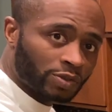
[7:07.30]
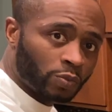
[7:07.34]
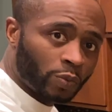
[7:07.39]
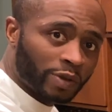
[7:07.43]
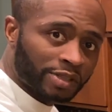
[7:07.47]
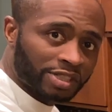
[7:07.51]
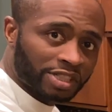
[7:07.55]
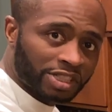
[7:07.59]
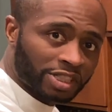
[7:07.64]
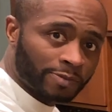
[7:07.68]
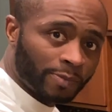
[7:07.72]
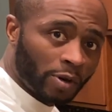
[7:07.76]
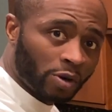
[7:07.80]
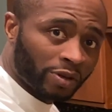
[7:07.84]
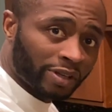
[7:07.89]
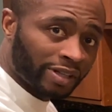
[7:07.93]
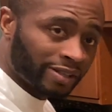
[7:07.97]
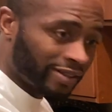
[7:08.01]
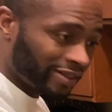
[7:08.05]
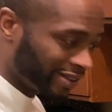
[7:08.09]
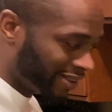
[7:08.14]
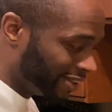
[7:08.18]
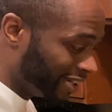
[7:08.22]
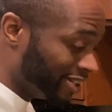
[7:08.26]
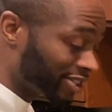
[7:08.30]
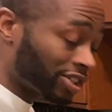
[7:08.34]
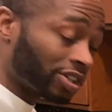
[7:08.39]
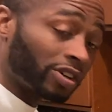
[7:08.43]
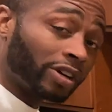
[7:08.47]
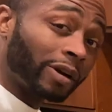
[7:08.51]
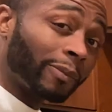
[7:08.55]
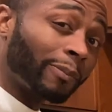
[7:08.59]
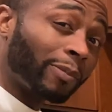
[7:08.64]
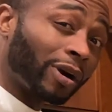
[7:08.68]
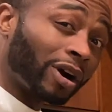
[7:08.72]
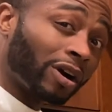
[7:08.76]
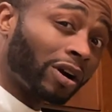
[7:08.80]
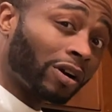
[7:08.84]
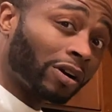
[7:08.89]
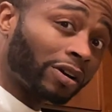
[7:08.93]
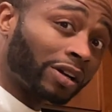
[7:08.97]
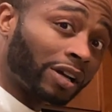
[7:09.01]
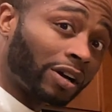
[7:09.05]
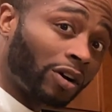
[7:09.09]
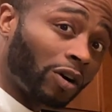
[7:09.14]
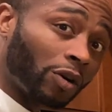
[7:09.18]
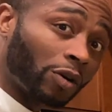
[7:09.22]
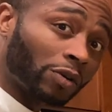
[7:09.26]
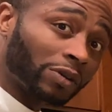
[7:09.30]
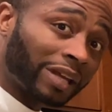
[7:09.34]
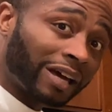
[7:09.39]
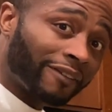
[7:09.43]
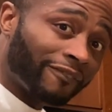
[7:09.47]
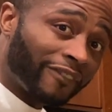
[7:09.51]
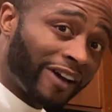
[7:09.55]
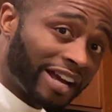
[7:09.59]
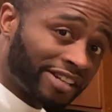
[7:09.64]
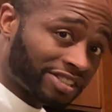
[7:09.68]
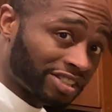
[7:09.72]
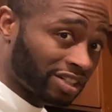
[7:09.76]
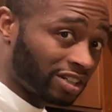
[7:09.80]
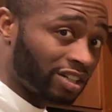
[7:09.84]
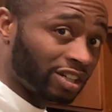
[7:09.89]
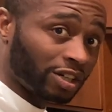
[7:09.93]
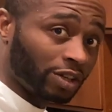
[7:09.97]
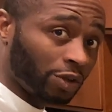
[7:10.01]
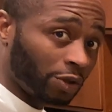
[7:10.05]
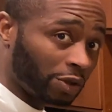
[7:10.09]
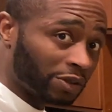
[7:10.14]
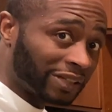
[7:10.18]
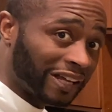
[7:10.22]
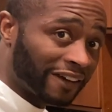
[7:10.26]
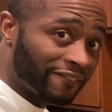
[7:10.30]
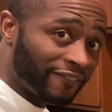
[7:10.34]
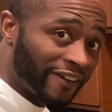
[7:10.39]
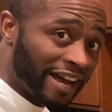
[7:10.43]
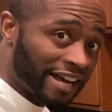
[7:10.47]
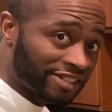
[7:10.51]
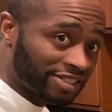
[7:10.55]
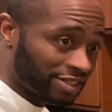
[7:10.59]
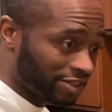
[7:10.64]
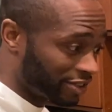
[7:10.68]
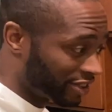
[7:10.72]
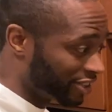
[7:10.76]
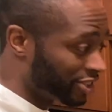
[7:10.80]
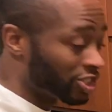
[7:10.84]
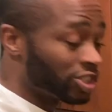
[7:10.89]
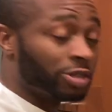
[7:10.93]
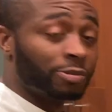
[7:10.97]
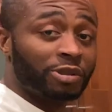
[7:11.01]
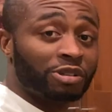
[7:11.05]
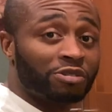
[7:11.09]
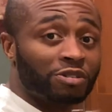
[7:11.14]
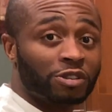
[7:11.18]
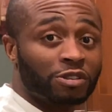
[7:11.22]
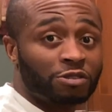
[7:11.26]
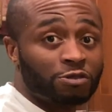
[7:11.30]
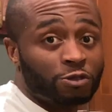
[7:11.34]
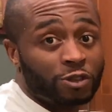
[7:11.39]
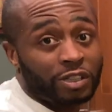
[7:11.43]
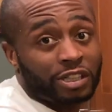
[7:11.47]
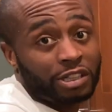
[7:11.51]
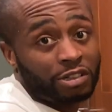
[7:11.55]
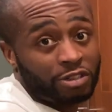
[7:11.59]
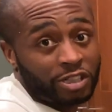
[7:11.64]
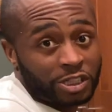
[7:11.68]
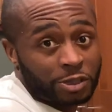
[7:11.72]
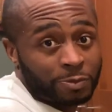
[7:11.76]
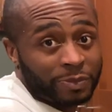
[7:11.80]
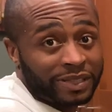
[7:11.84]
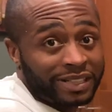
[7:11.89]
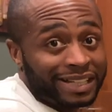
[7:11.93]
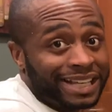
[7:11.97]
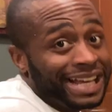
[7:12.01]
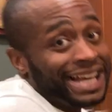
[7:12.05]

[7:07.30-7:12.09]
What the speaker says: once it's smoking, these are going to burn a whole lot faster, cook a whole lot faster. These are going to be really crispy.